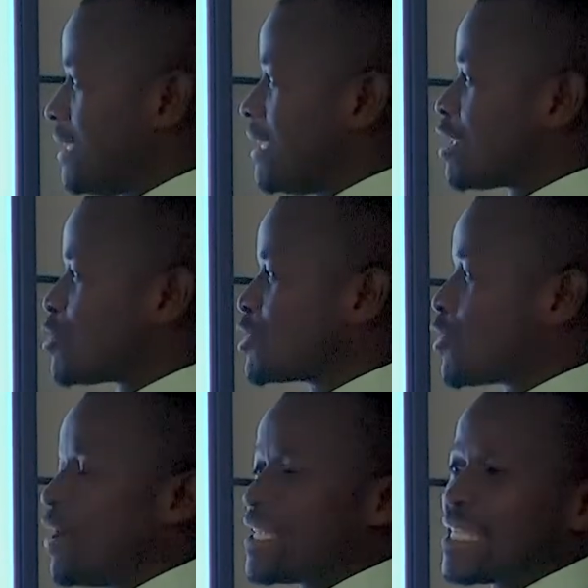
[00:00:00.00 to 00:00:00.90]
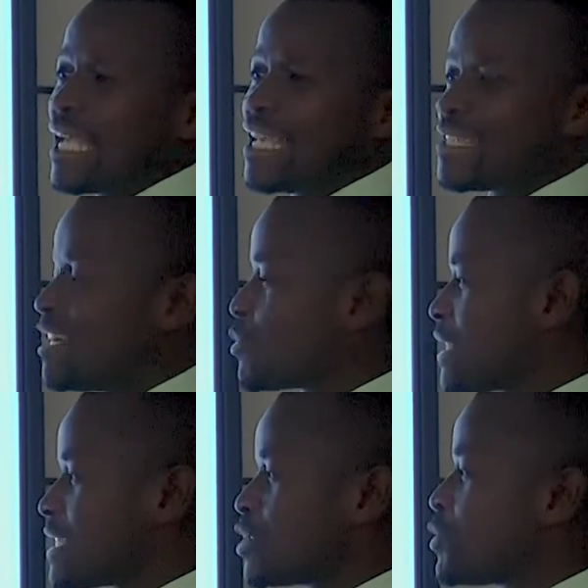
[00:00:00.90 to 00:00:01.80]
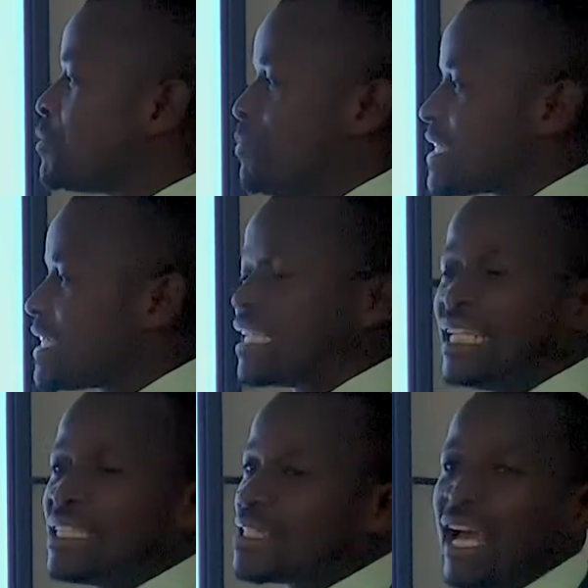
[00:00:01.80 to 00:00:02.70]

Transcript: It's not always the case that we start with basic needs